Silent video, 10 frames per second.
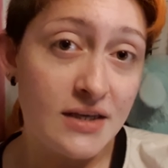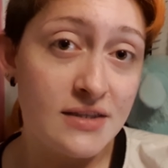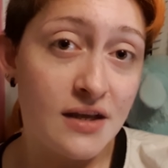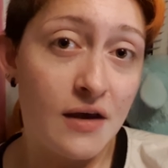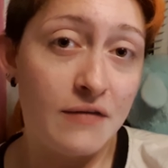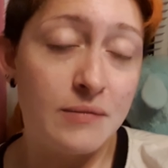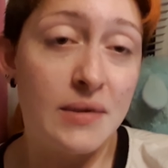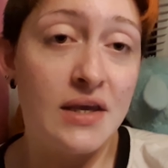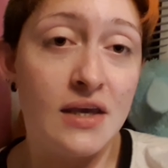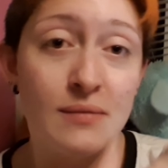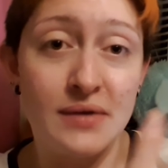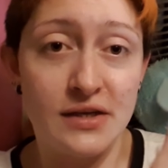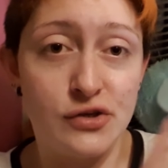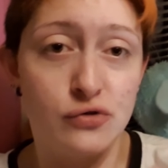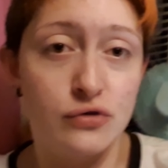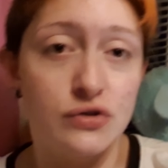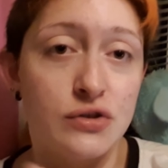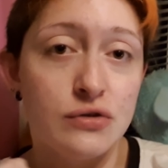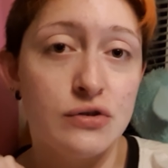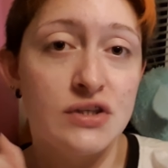stuff and making, be sure
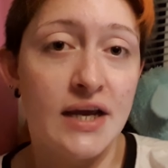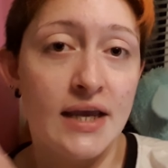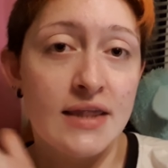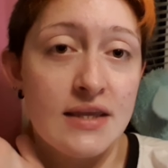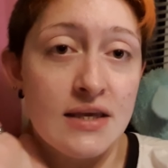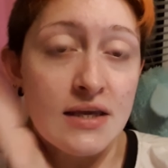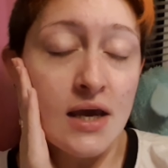to check the